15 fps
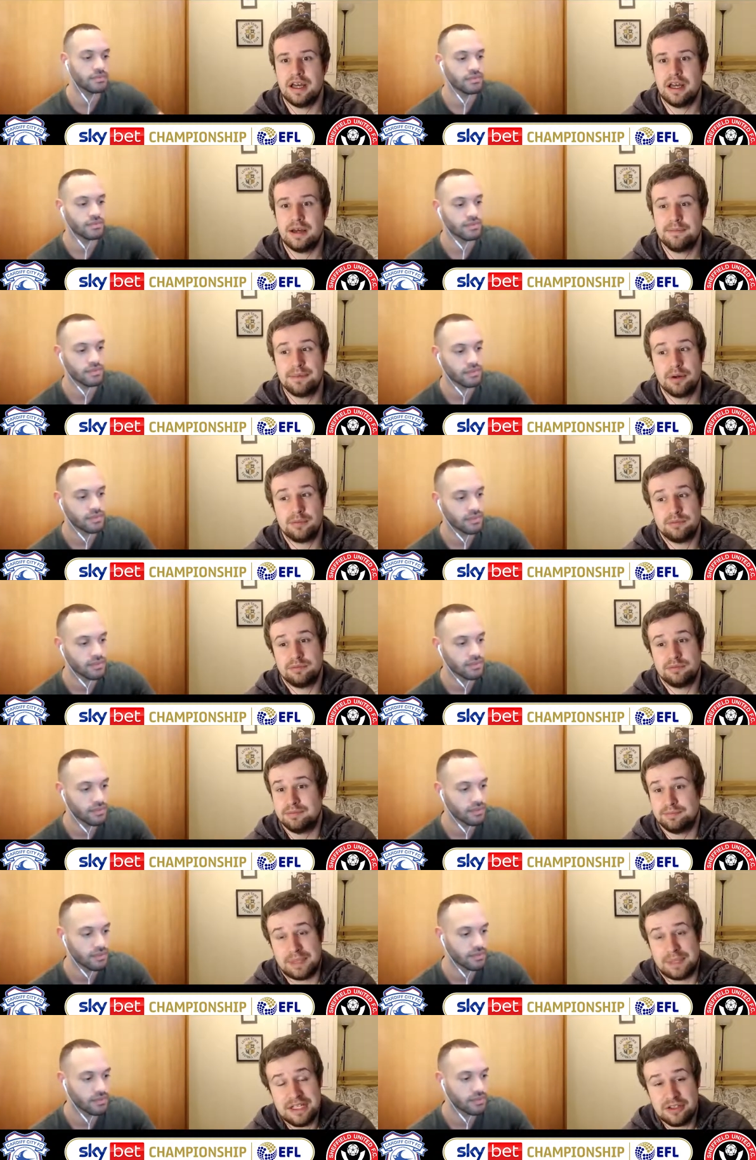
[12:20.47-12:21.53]
Speaker 1: But
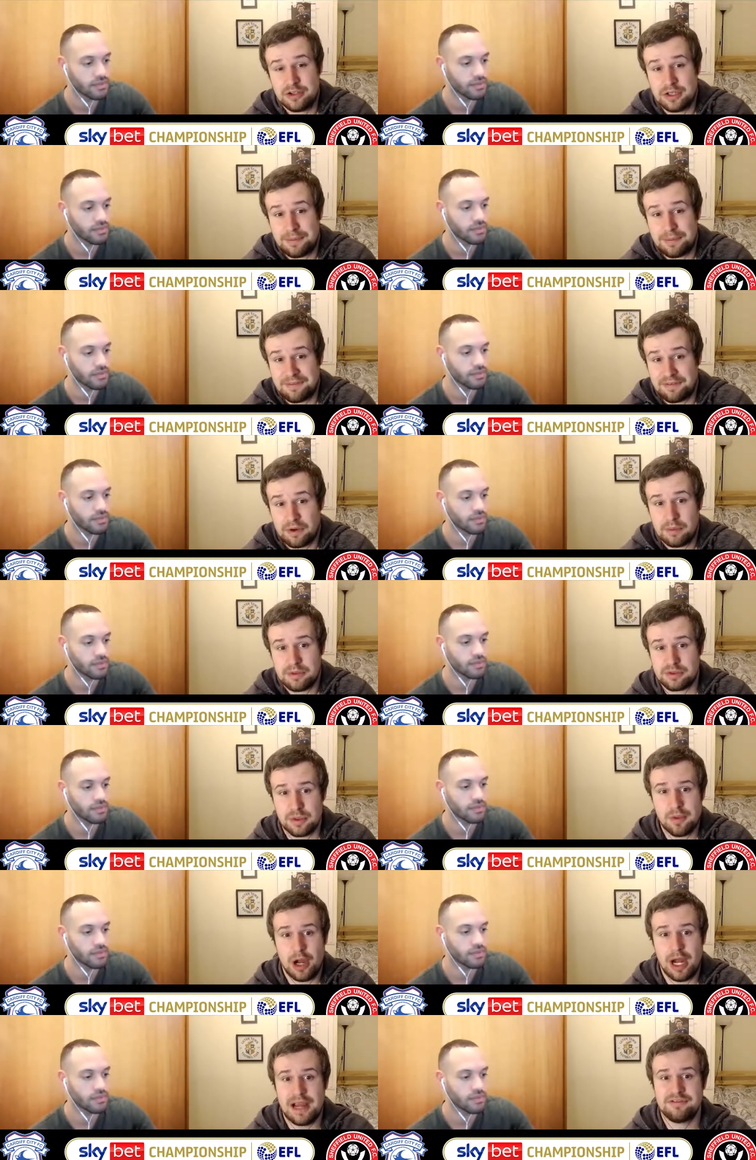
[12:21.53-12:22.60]
based on the performance,
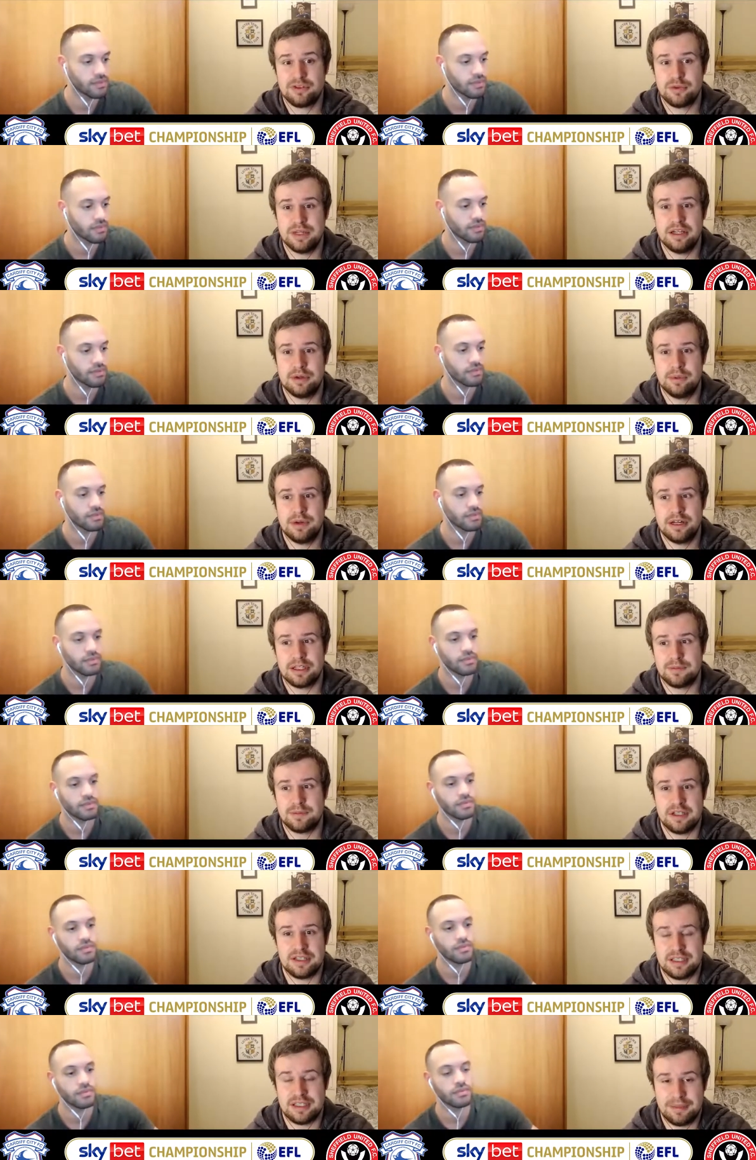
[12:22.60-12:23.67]
we might have to eat our words,
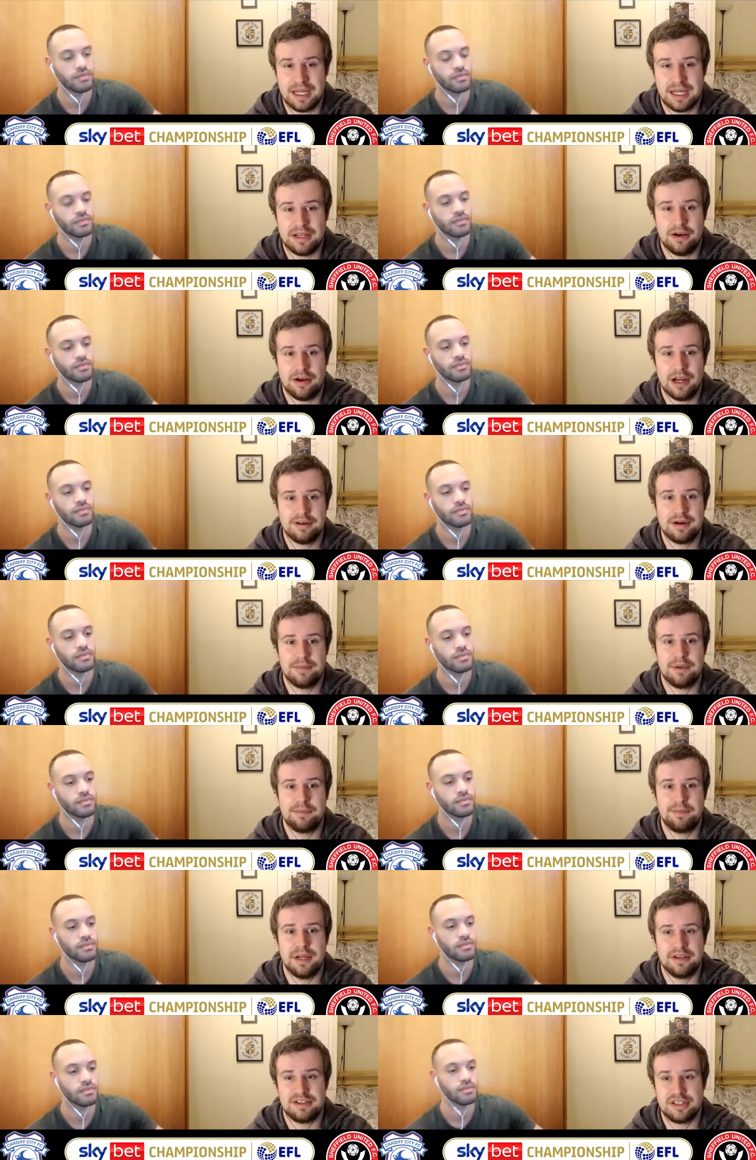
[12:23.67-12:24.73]
because they played higher up the
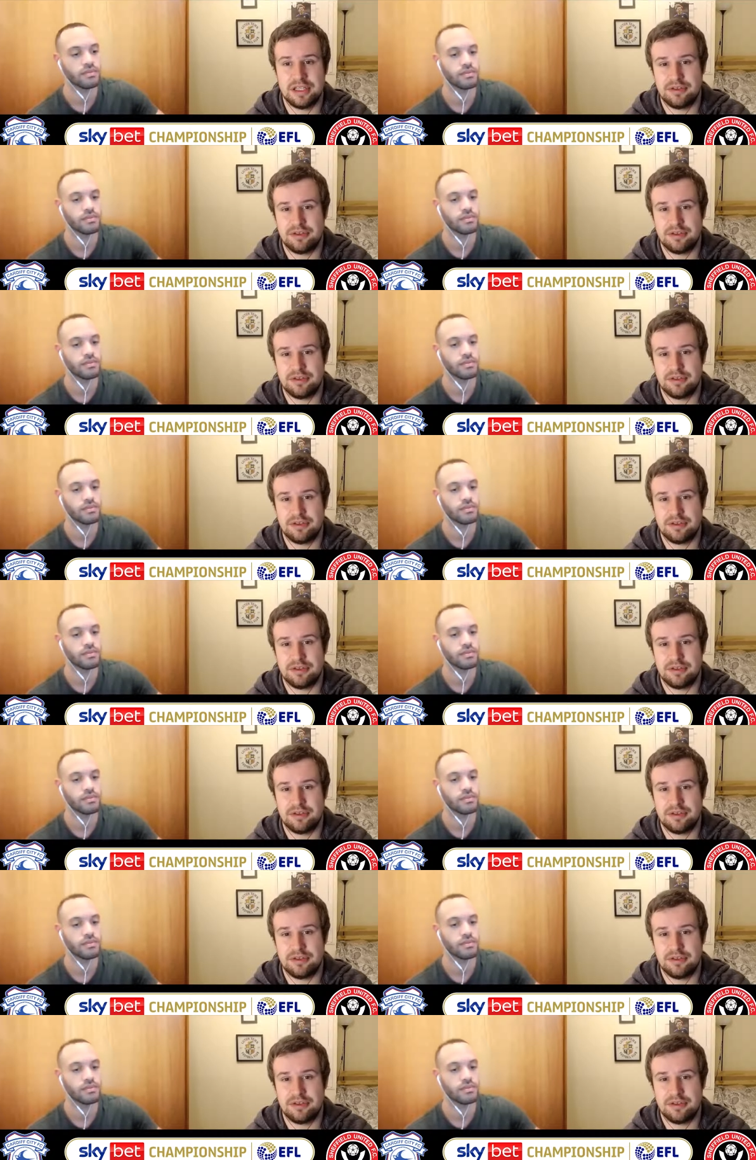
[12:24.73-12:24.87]
pitch.